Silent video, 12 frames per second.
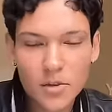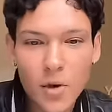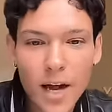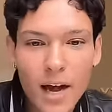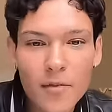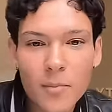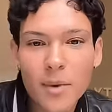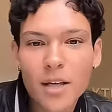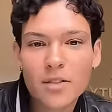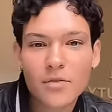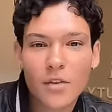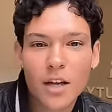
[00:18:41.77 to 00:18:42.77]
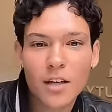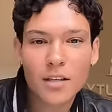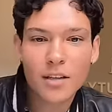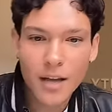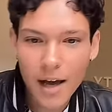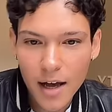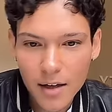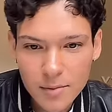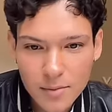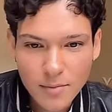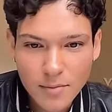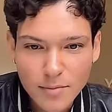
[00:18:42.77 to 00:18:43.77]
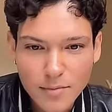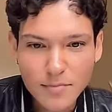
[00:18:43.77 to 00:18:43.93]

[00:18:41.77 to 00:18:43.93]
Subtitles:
Do I have a best friend? Yeah.